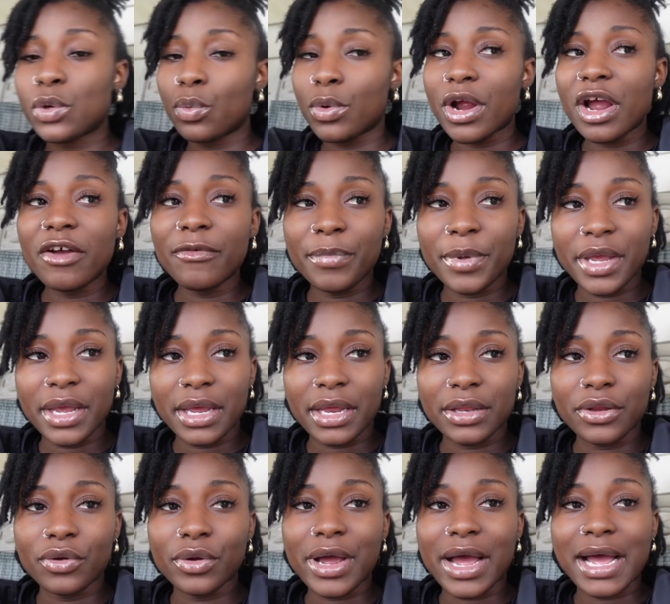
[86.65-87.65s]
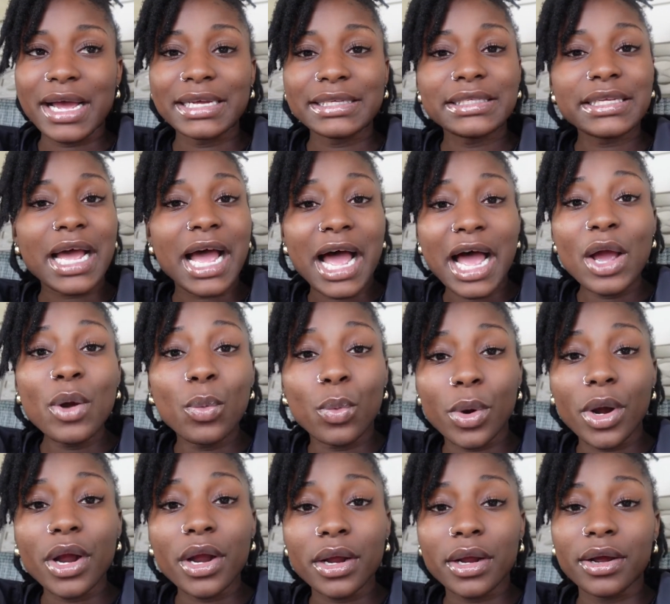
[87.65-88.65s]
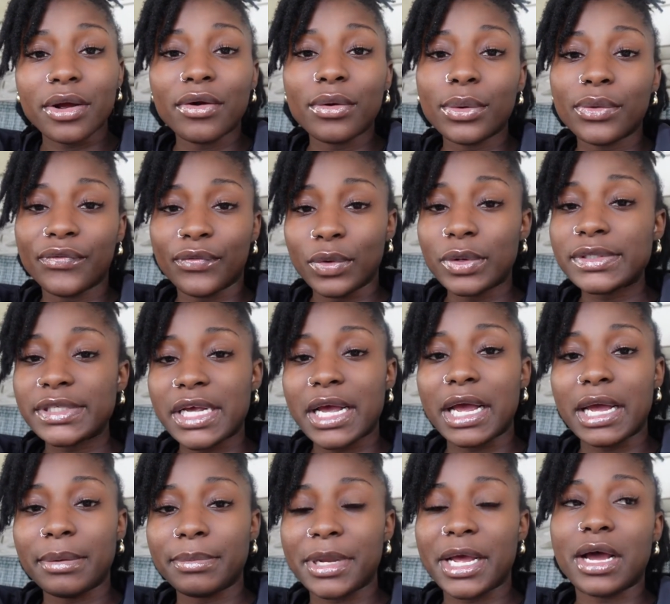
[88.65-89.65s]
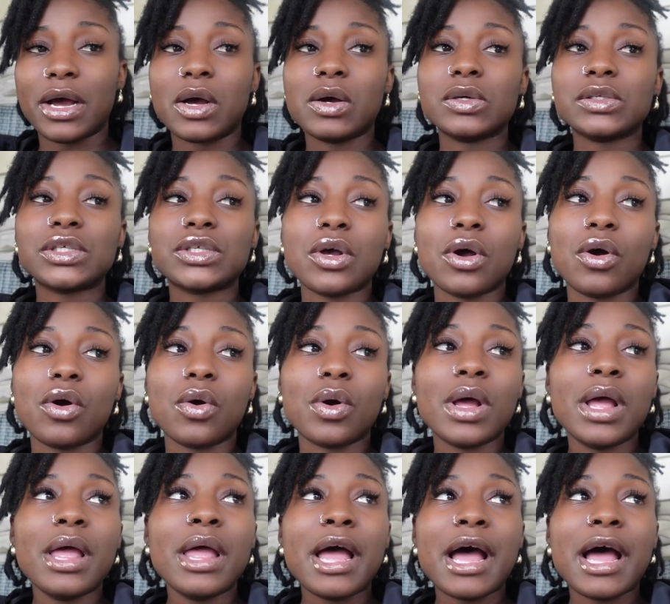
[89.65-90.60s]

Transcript: where I've been, you guys, I work full-time now, so